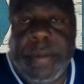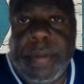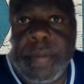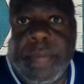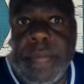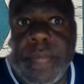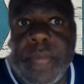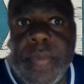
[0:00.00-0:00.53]

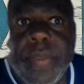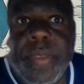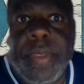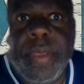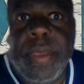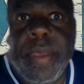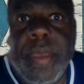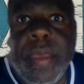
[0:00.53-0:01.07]

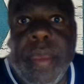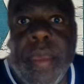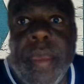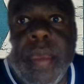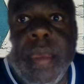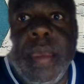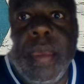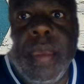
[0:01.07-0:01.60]

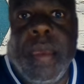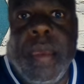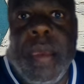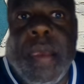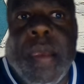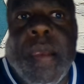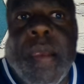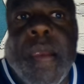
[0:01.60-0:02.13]
(no one is talking)